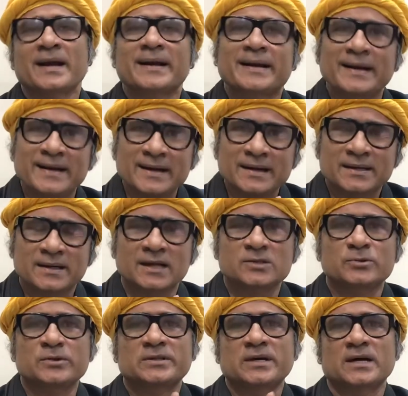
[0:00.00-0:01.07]
Get in
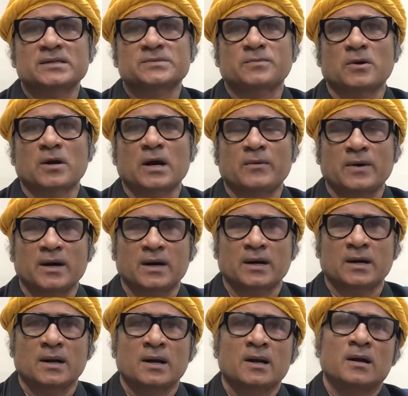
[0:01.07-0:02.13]
touch with us for
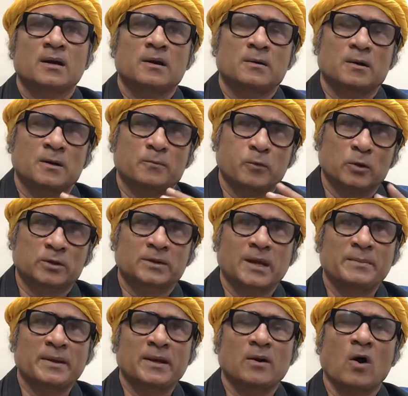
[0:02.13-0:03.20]
our
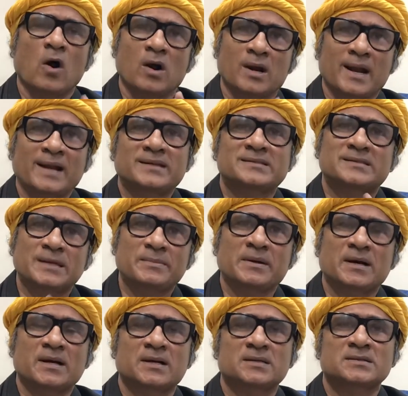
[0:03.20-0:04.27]
forthcoming online
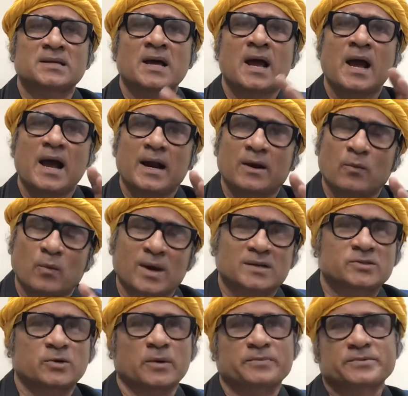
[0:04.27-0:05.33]
seminars and
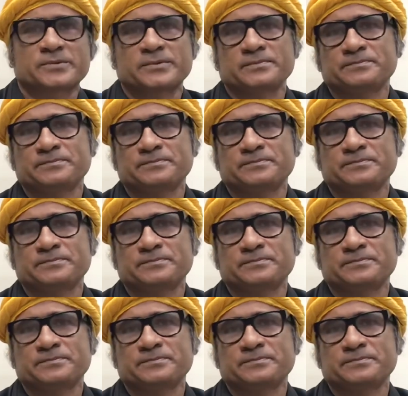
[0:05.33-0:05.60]
workshops.